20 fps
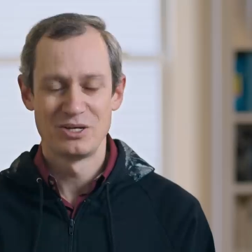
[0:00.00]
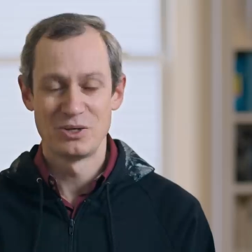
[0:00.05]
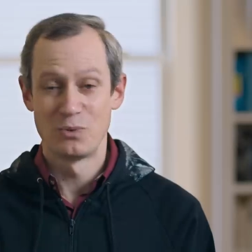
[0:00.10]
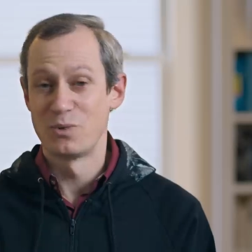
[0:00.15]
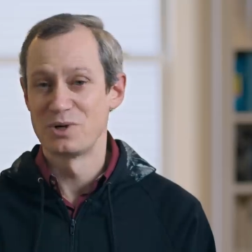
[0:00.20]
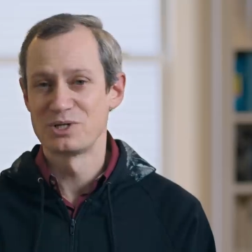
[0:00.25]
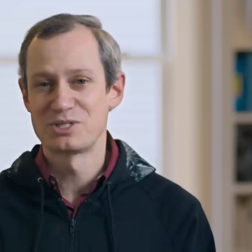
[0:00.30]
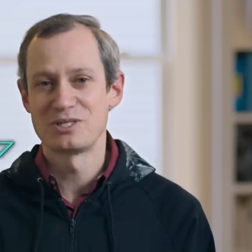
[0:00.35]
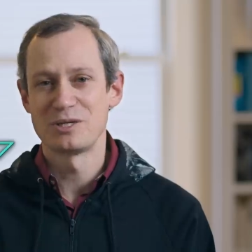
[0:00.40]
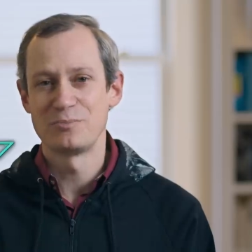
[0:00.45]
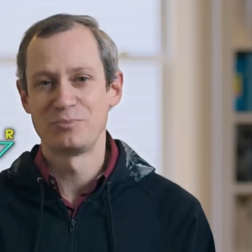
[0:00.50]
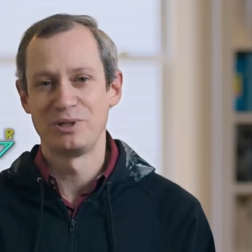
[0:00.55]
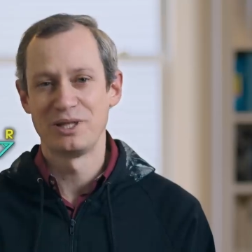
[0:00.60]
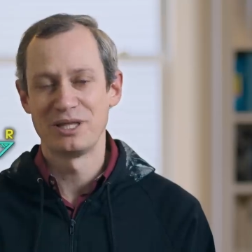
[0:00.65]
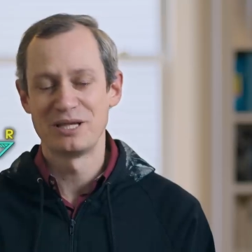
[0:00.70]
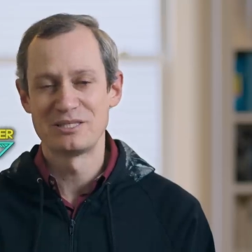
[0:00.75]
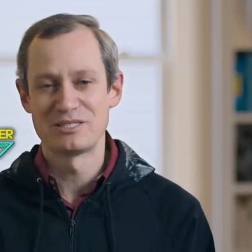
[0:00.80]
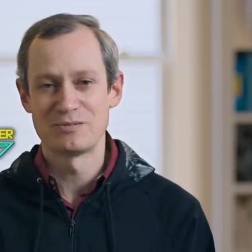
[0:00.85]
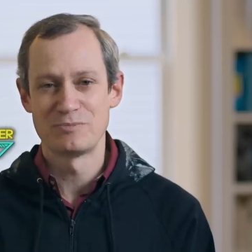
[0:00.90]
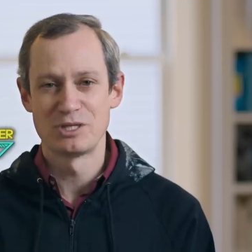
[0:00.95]
You know, once they
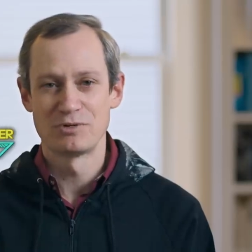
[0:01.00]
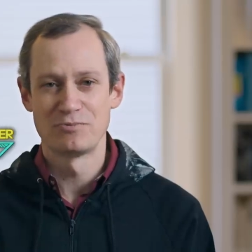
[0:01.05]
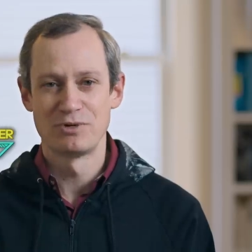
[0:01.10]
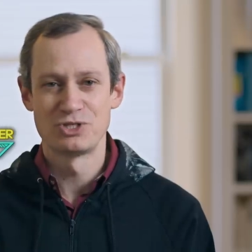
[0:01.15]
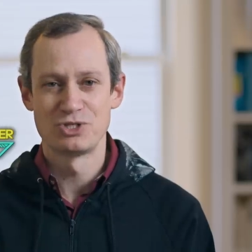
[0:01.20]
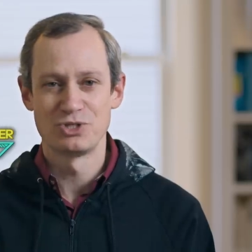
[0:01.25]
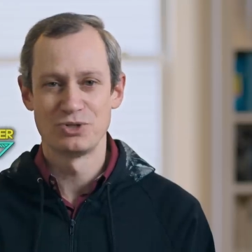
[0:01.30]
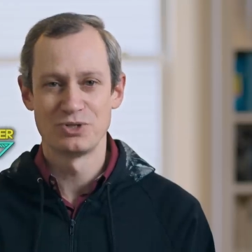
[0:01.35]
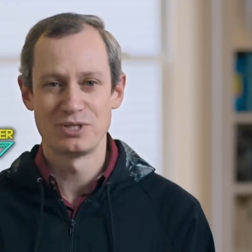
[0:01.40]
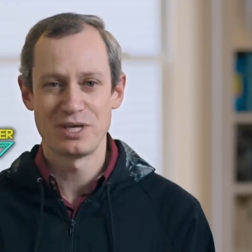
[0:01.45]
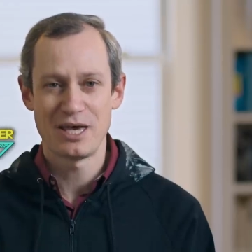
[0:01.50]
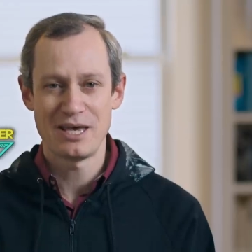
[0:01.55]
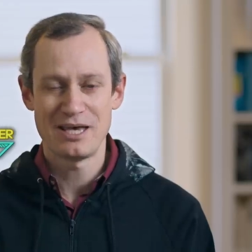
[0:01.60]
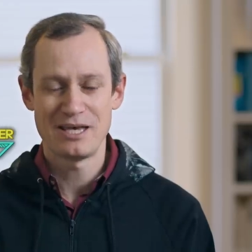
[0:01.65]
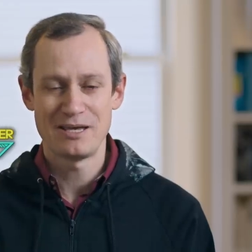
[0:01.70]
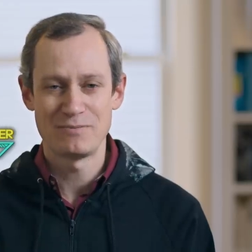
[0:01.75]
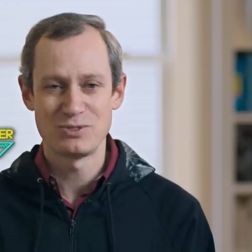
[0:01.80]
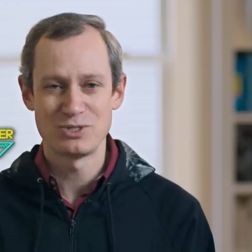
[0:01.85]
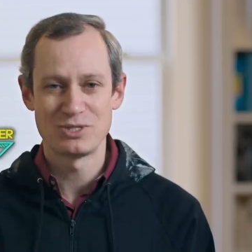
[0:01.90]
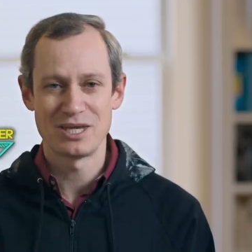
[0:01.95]
played some of the original
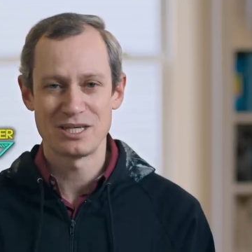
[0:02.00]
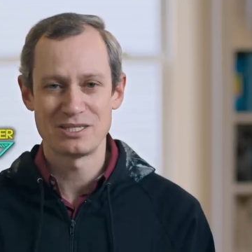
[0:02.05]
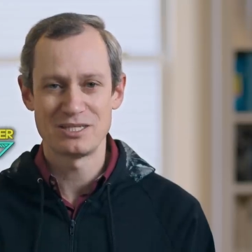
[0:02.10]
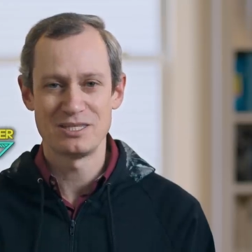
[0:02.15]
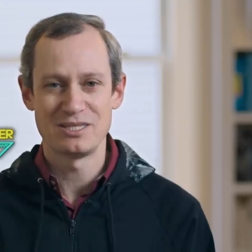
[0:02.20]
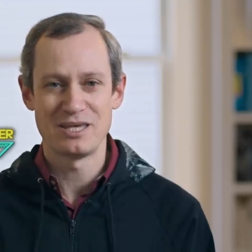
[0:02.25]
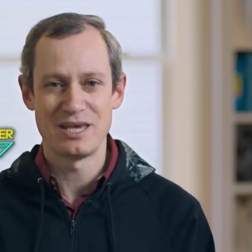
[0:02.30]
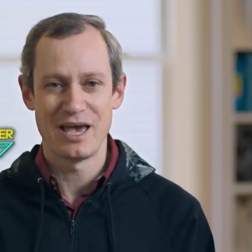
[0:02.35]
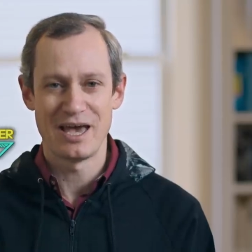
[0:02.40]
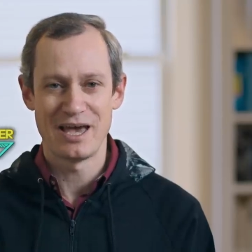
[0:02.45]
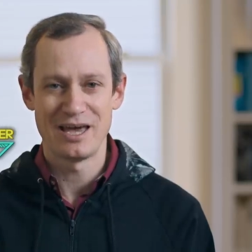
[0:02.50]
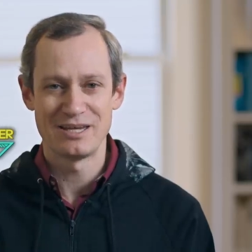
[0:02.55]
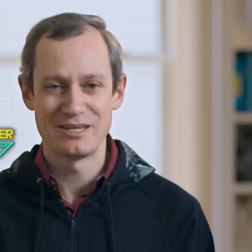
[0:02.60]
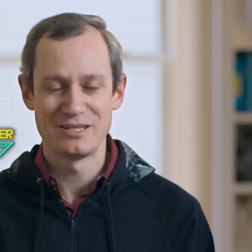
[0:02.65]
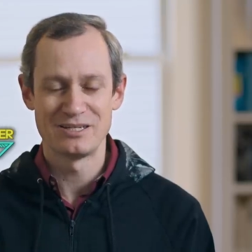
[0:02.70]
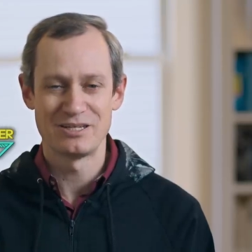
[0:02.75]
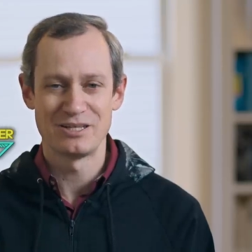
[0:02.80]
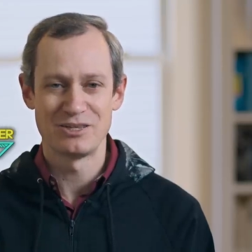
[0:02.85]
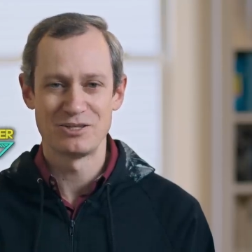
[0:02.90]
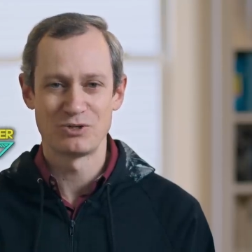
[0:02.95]
games, you get to the
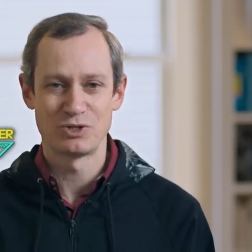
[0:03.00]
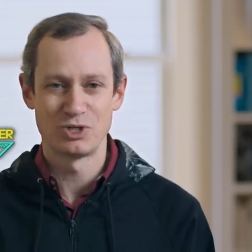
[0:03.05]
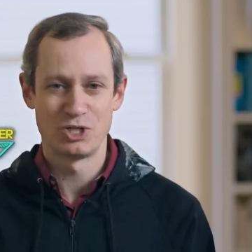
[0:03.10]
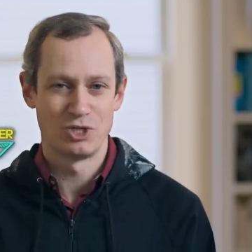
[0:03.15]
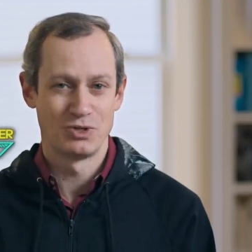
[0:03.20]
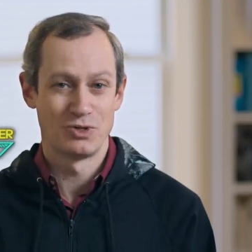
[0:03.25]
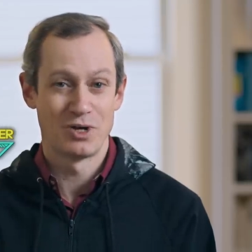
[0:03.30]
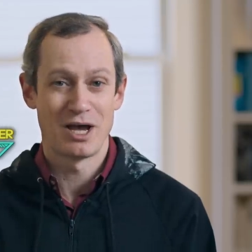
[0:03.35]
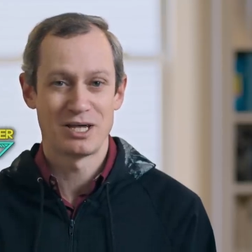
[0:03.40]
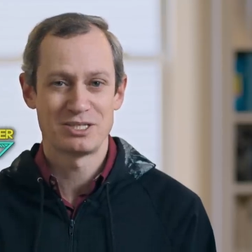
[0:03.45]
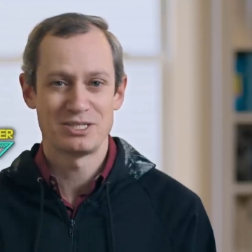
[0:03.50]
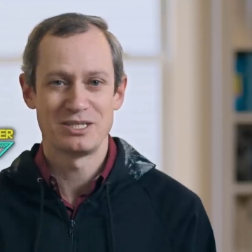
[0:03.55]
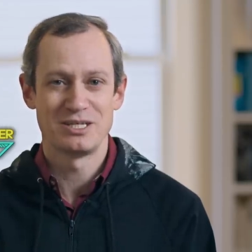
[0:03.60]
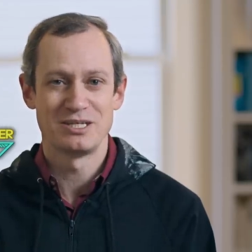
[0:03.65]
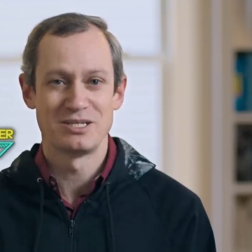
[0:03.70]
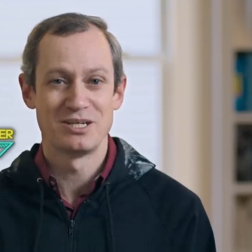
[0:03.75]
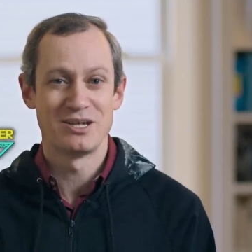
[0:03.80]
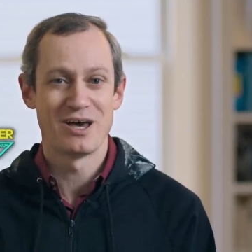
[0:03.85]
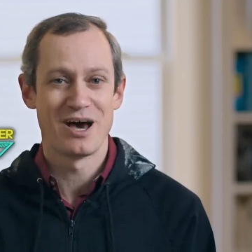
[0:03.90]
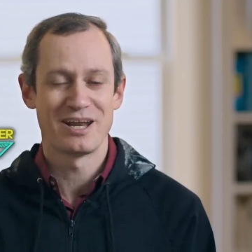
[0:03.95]
end and their curiosity
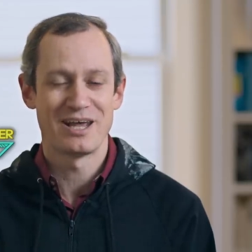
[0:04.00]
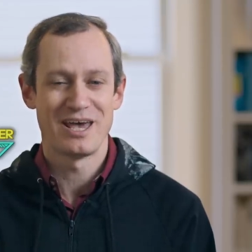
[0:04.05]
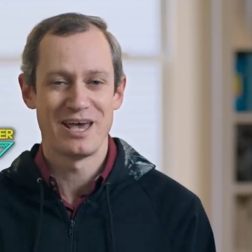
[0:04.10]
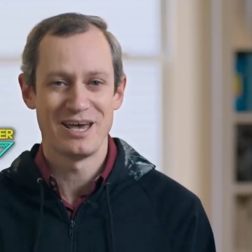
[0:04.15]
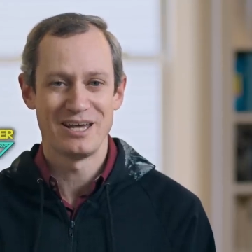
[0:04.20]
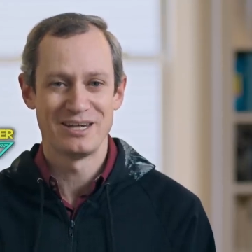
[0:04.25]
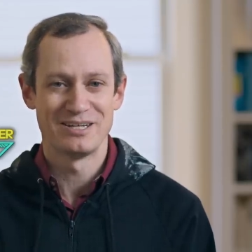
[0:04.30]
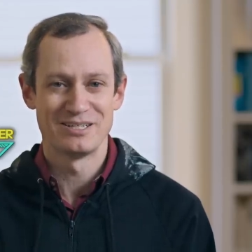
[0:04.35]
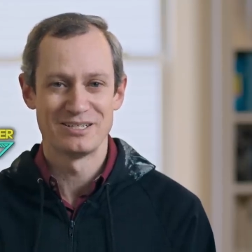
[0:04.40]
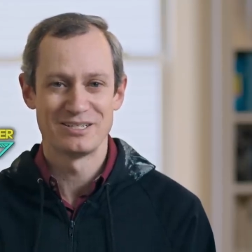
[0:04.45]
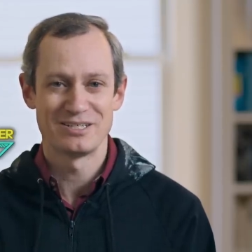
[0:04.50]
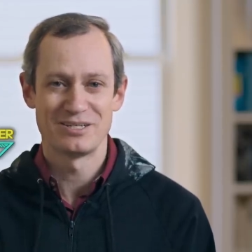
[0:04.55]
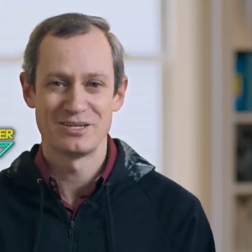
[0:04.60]
did not end.